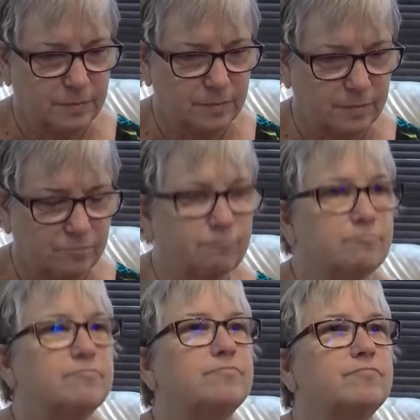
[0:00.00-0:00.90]

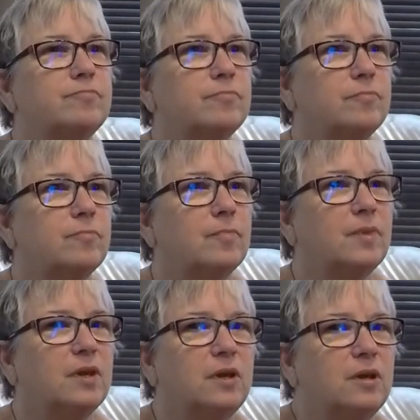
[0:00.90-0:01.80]

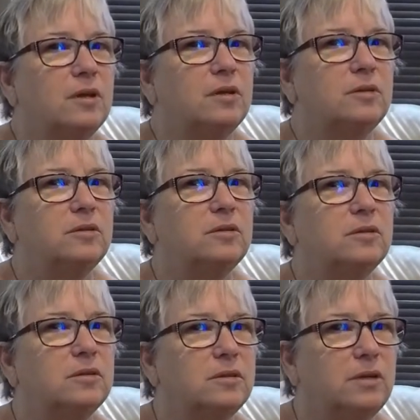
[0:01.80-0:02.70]

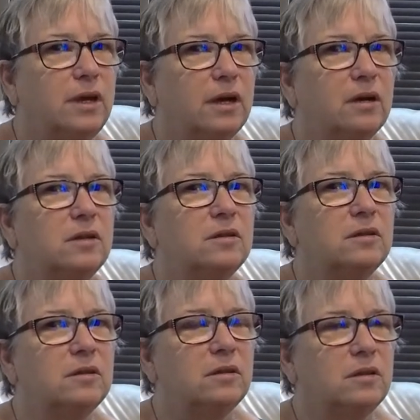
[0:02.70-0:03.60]

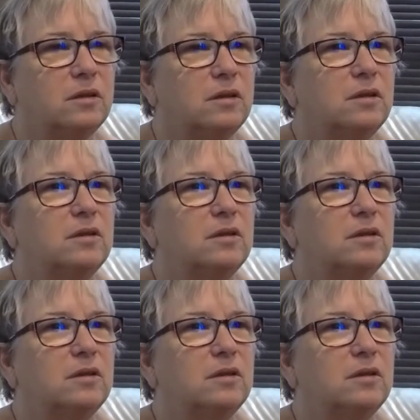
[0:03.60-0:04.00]
This person isn't speaking.